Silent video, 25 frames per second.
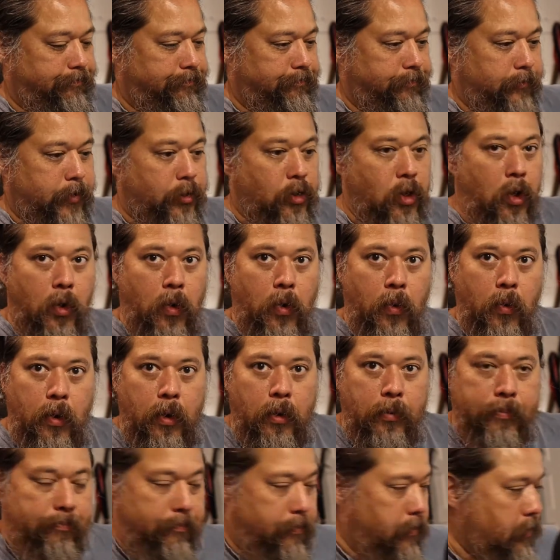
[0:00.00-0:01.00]
So
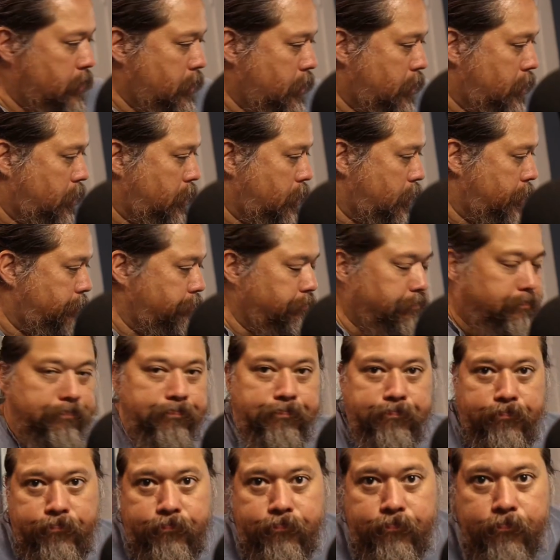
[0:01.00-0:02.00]

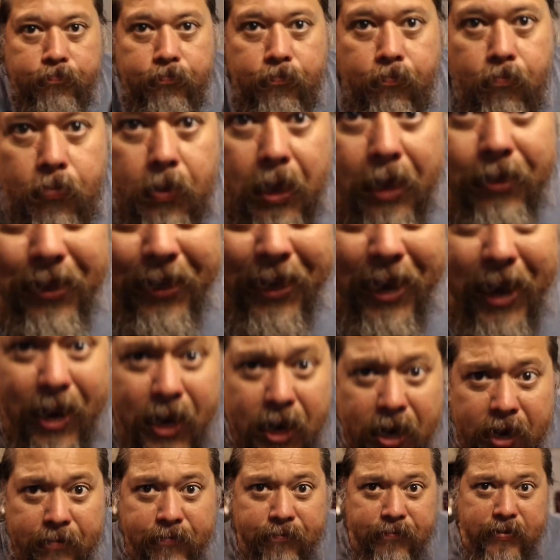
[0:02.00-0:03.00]
the
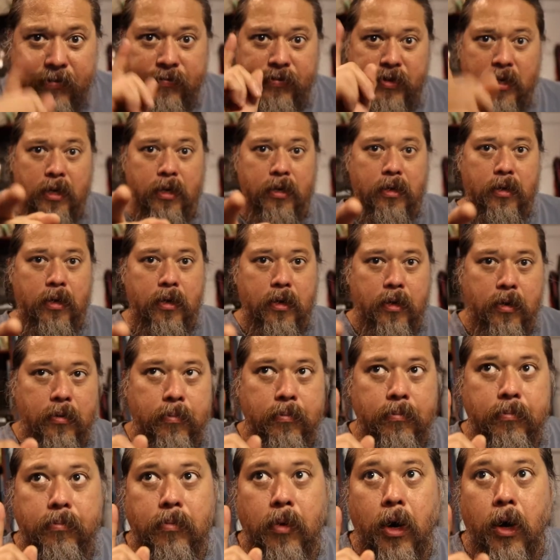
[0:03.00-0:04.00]
Canon M50
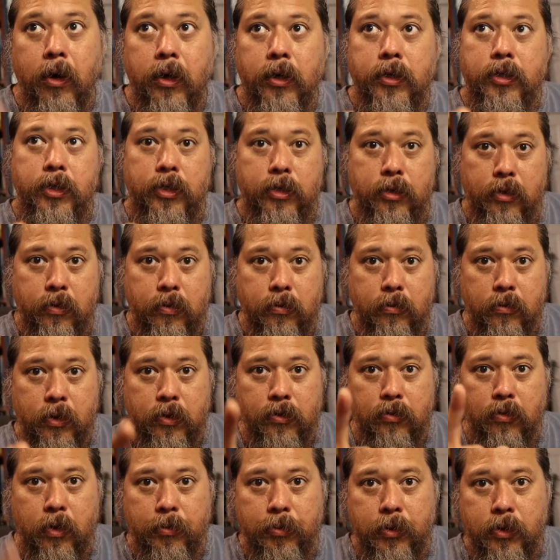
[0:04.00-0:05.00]
Mark II,
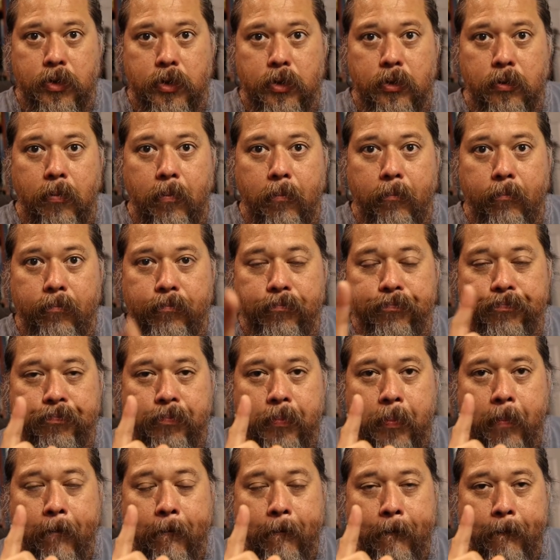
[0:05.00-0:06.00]
that's what I'm using.
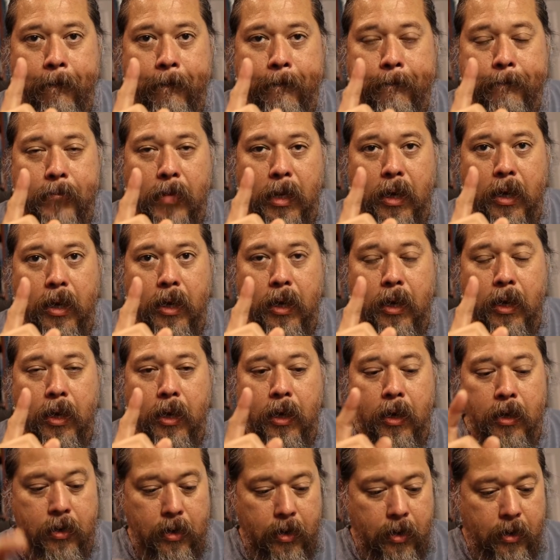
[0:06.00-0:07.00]

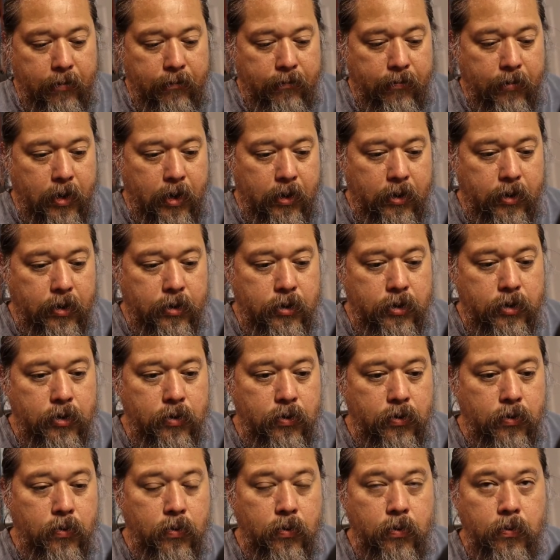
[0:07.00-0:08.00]
And I've got this
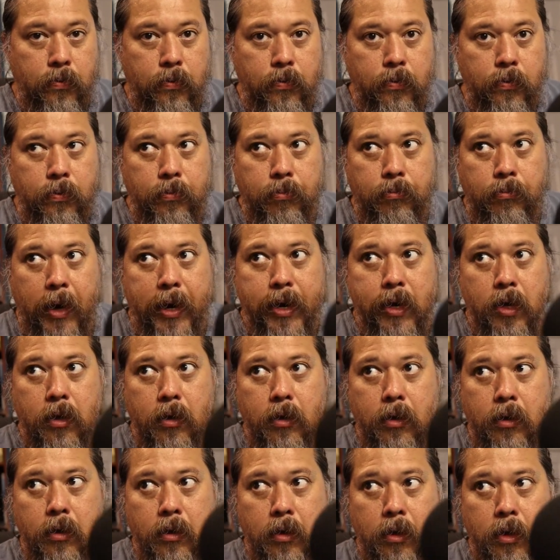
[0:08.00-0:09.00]
new mic,
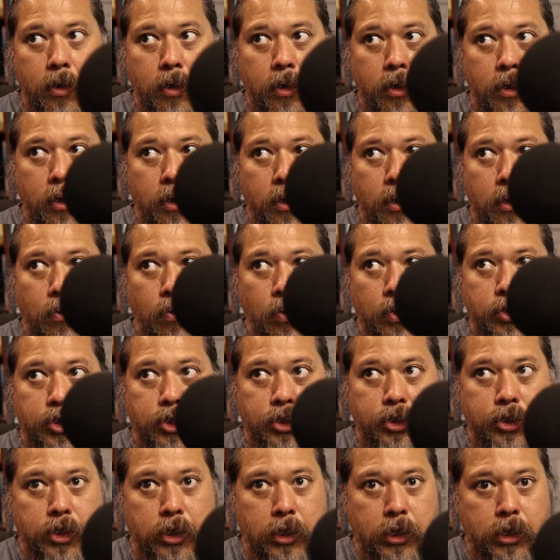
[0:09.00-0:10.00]
which
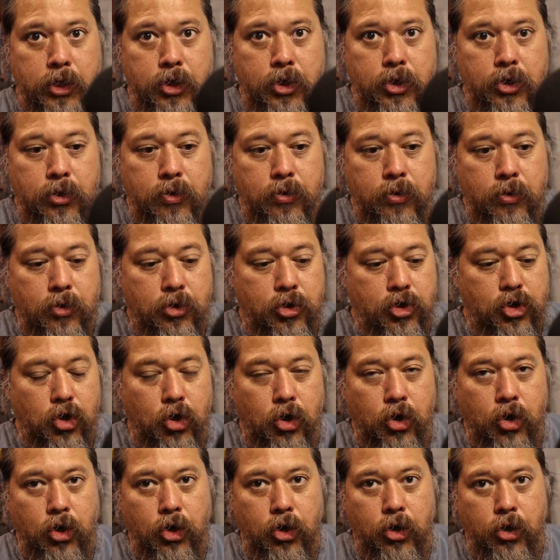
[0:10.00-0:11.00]
is the
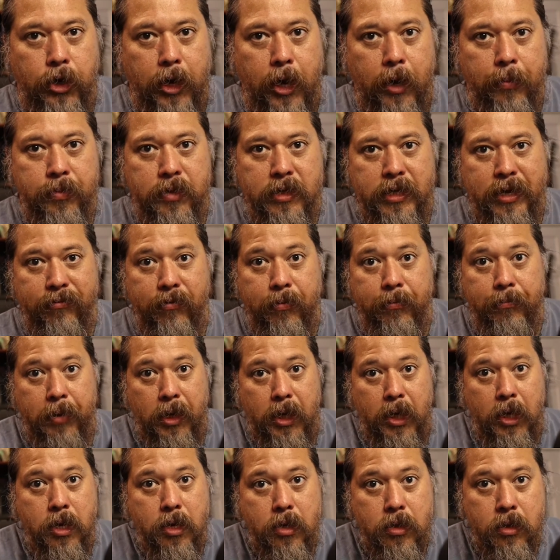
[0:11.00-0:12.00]
Shure
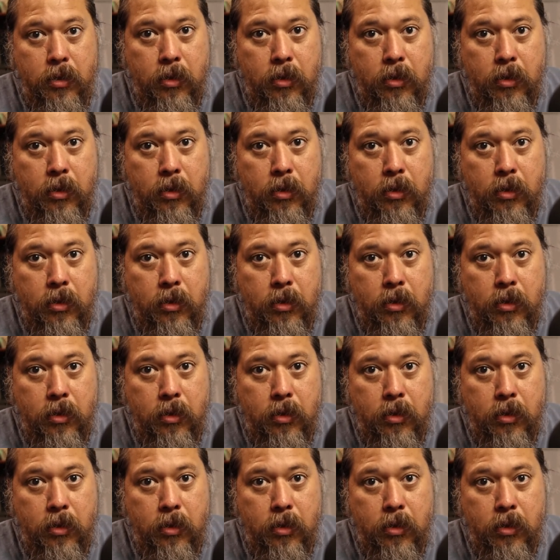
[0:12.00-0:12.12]
SM7B.